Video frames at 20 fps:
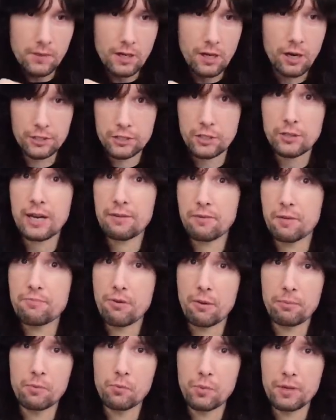I do have a
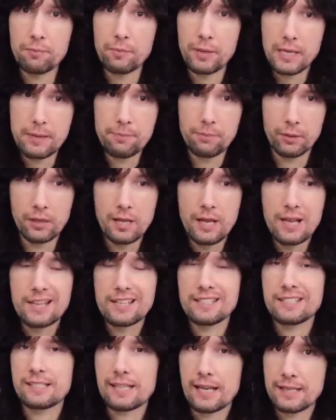problem with people
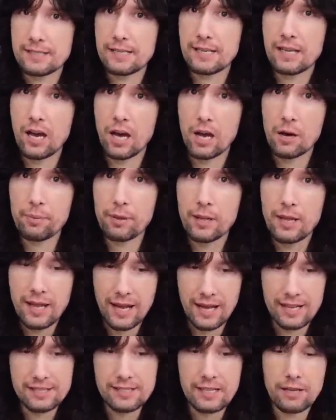setting up
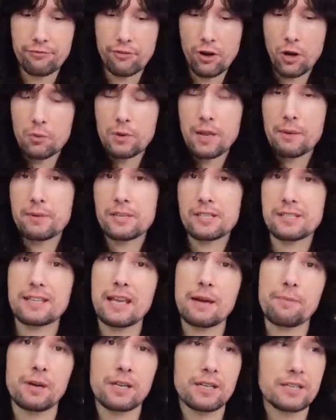as if, oh, let me just
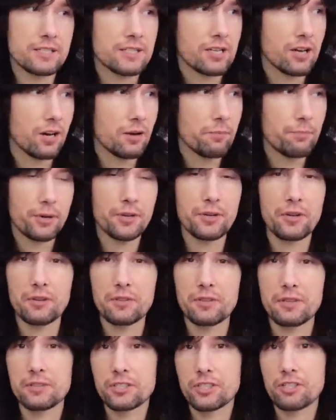get my guitar, put
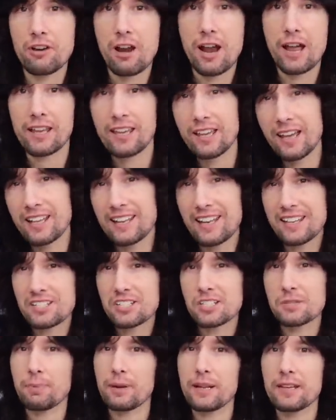on the track, and let's
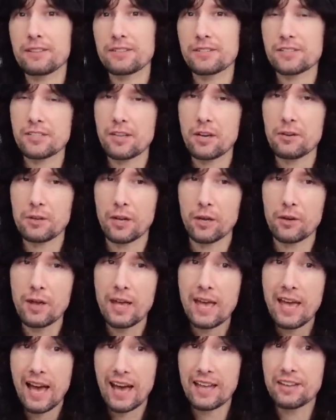just play the solo,
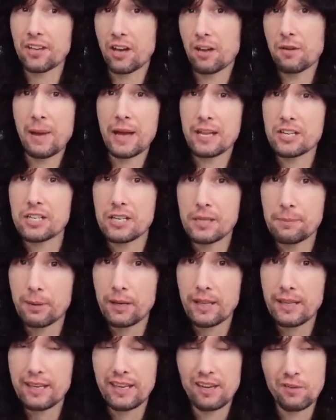and I'm actually
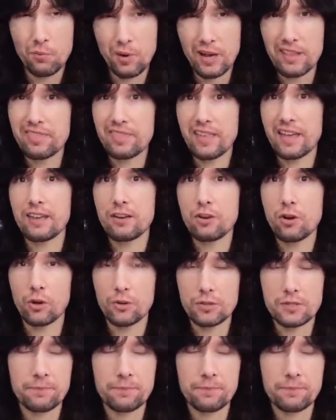playing it when they're not.